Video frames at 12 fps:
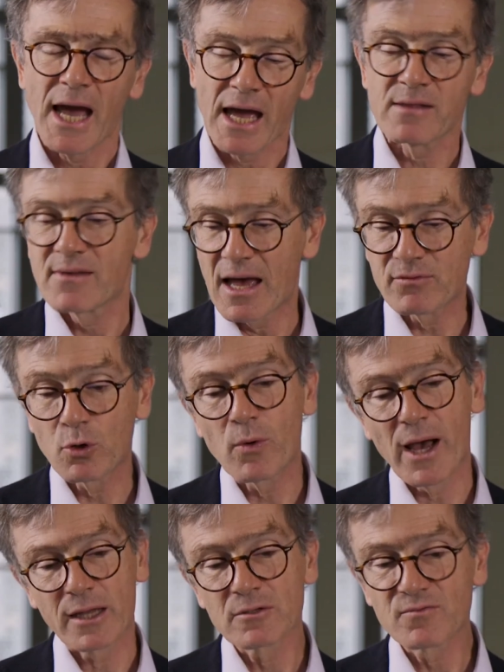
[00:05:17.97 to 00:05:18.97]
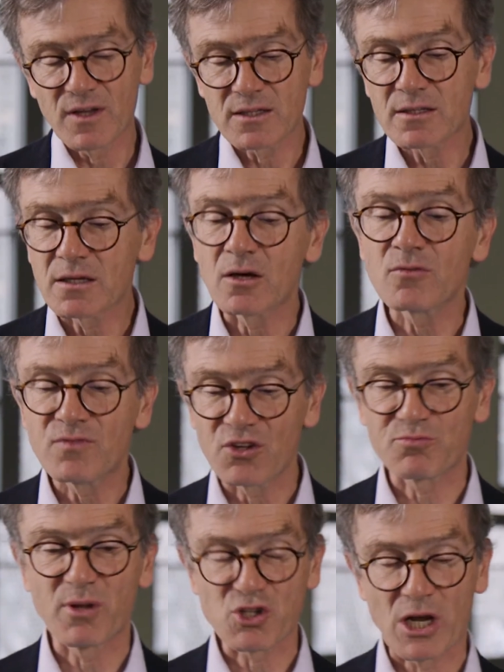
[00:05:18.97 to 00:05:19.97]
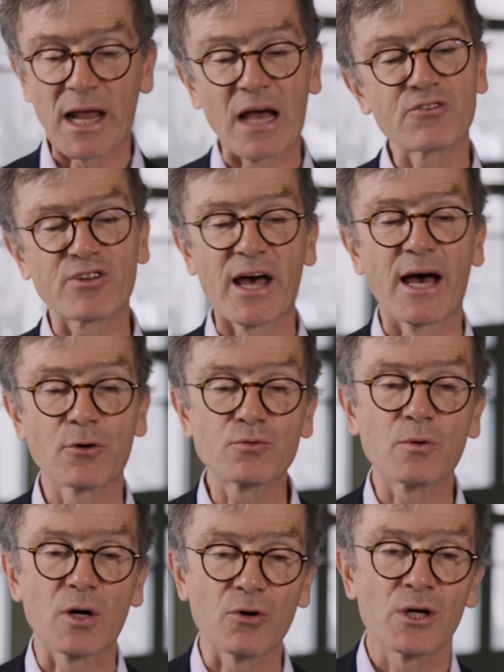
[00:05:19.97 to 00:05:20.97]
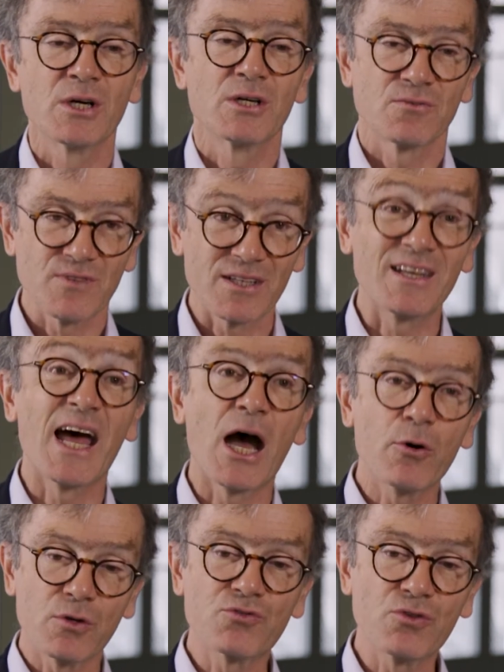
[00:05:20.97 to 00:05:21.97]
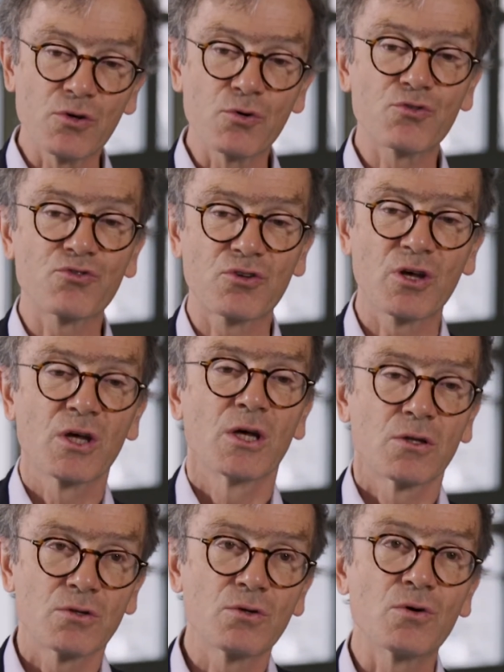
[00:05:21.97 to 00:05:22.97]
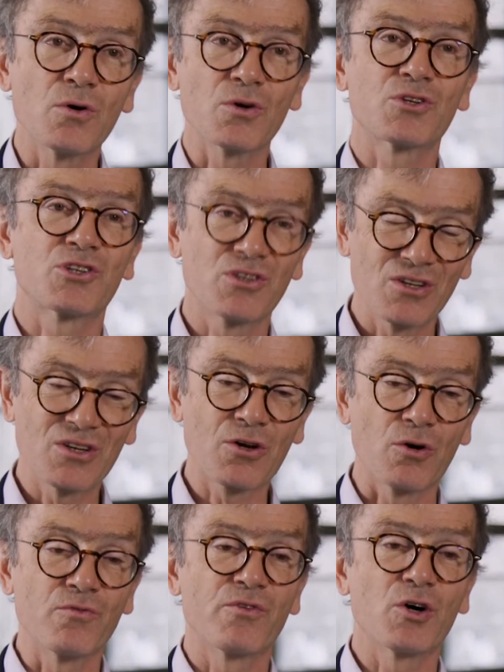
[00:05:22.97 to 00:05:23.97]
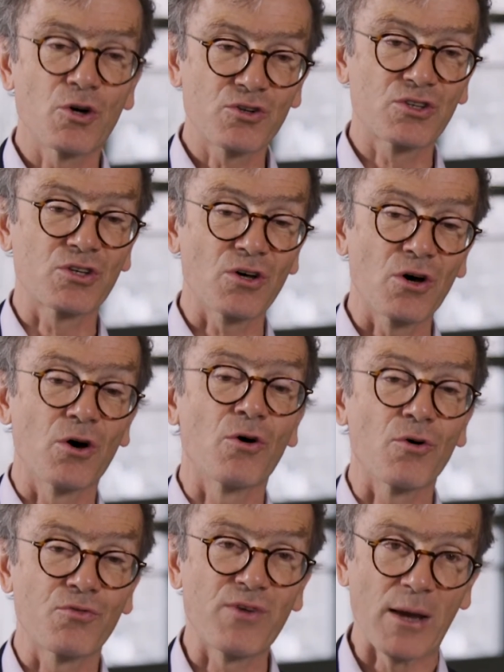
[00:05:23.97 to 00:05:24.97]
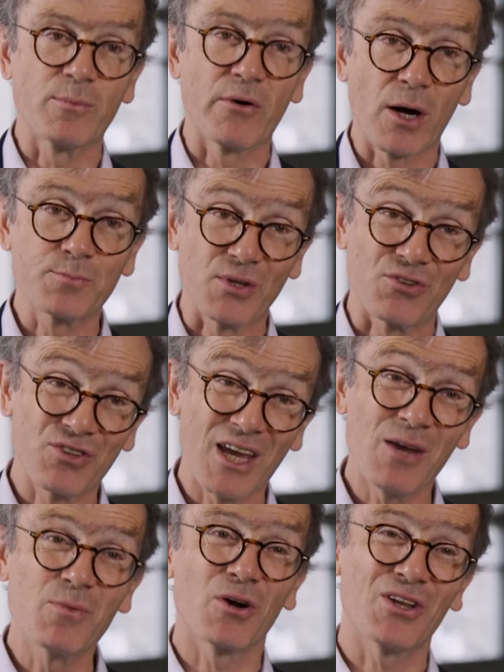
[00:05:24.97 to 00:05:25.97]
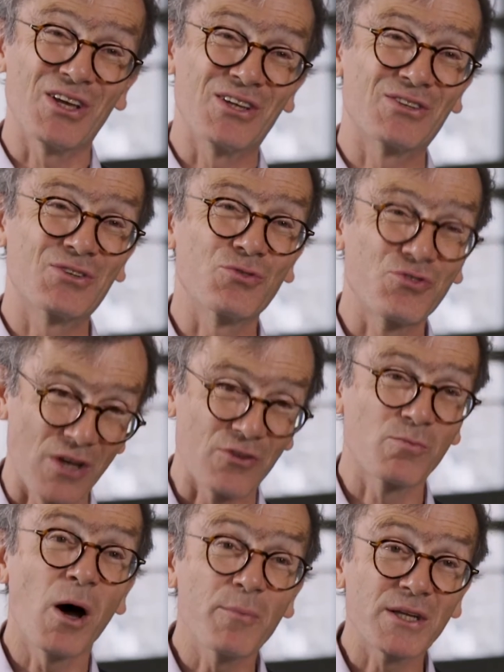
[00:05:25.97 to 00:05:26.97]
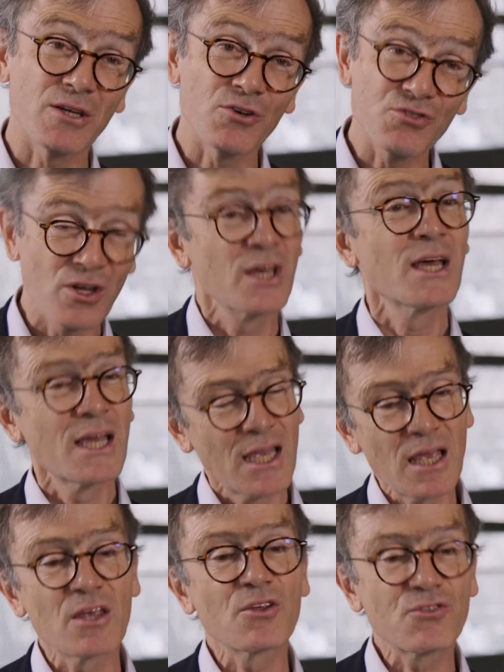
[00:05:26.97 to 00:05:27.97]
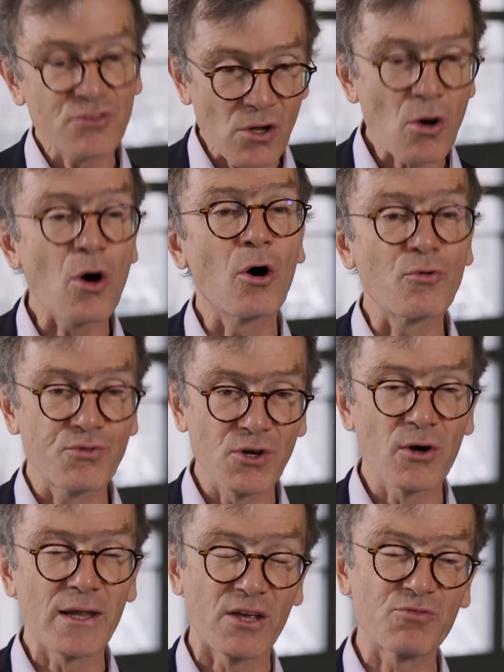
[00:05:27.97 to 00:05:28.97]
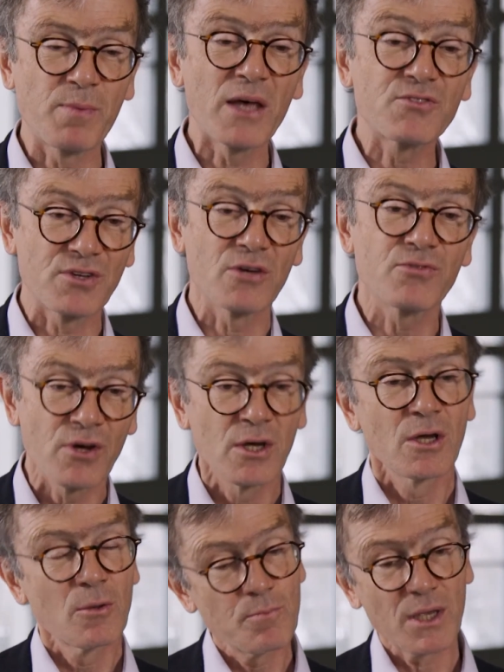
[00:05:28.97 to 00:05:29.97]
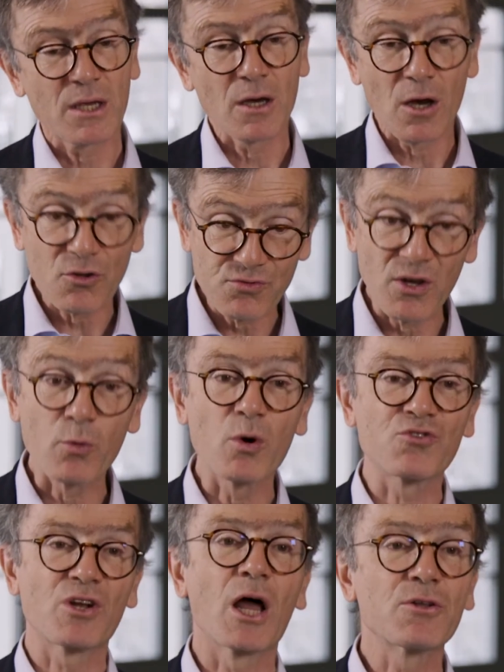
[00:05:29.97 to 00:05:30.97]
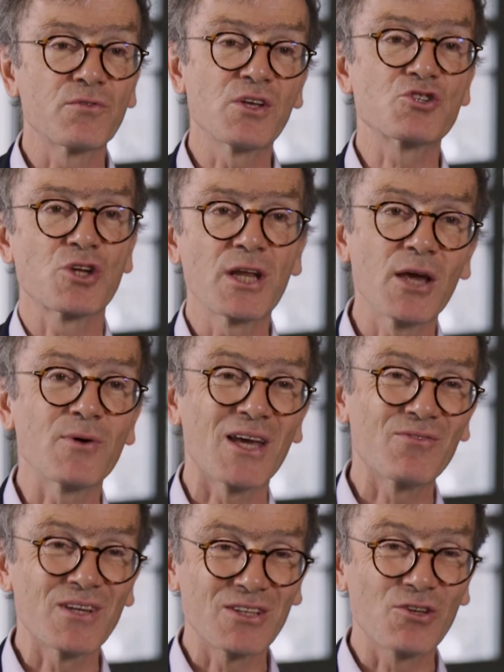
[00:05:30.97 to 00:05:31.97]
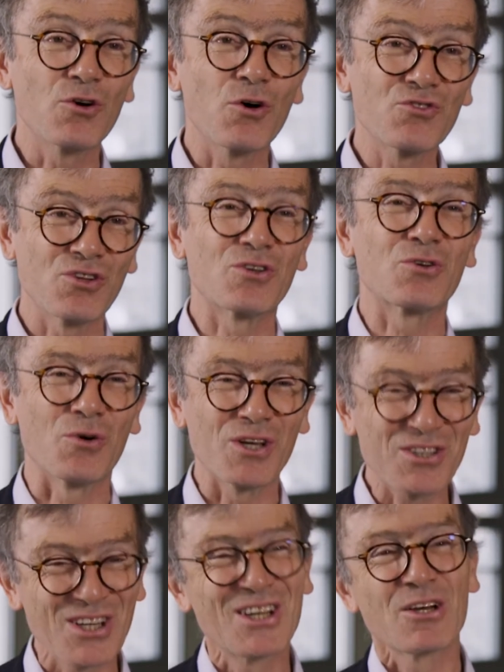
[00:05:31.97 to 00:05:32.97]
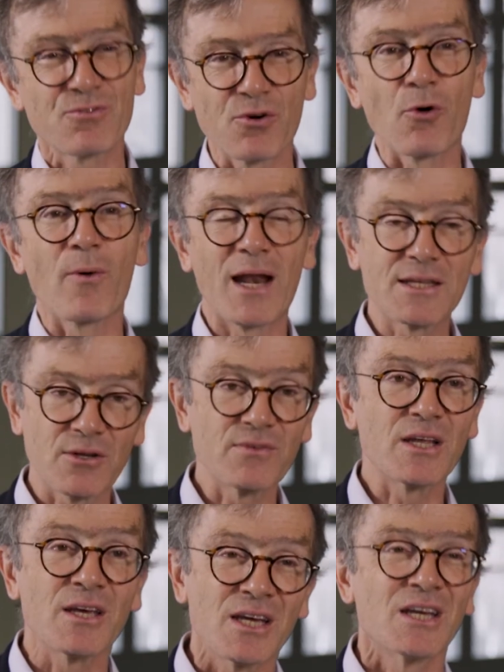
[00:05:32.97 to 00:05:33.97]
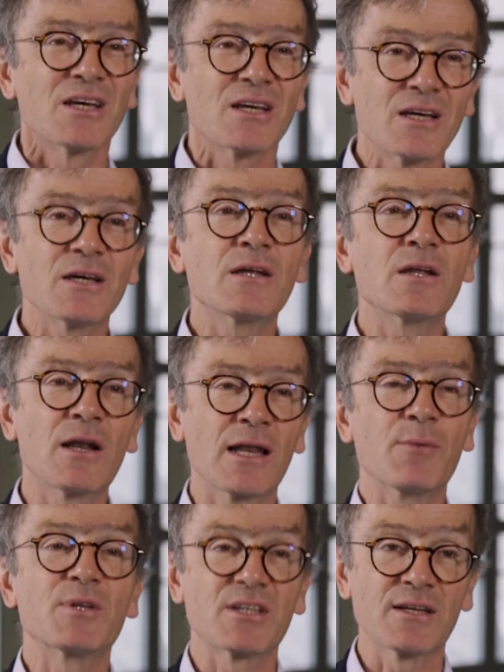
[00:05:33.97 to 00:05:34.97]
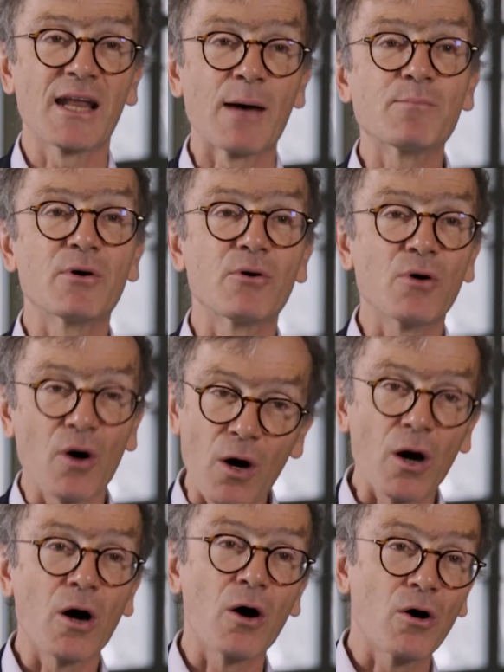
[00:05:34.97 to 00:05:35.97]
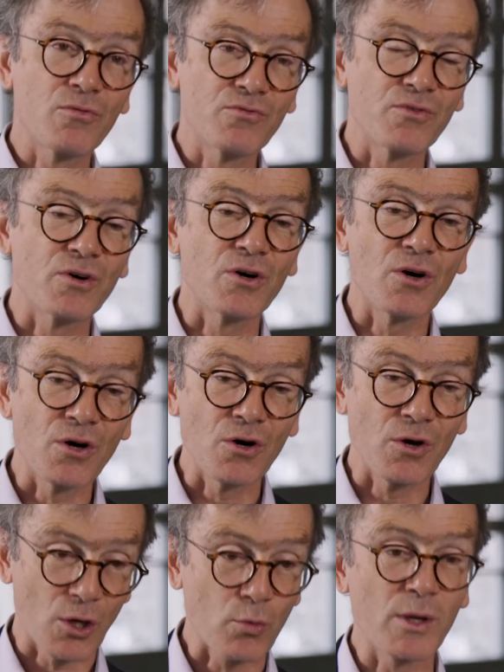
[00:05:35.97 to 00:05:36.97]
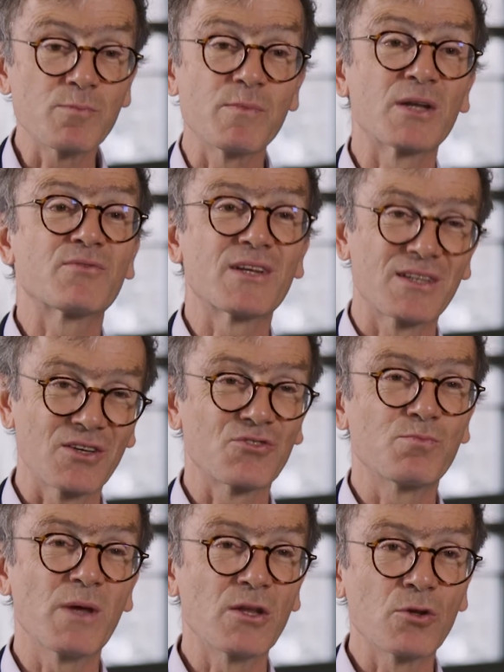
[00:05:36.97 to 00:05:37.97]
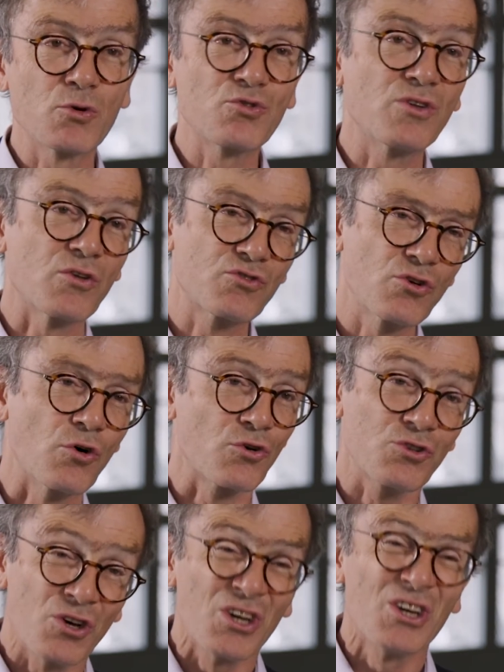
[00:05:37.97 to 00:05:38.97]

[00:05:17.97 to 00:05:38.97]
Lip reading: And the other one that the specialized hardware that now is used to convert fiber optics cable into seismometers is fairly expensive because there was a lot of engineering that goes into it for a relatively limited number of equipment that is being used and sold.